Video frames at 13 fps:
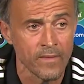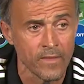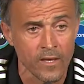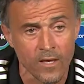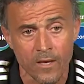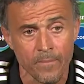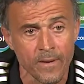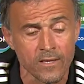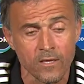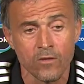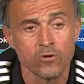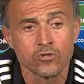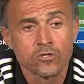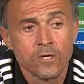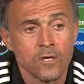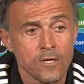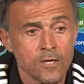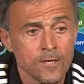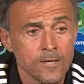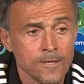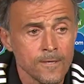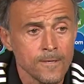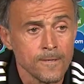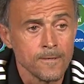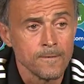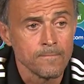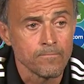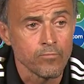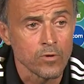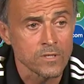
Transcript: and we always speak to the players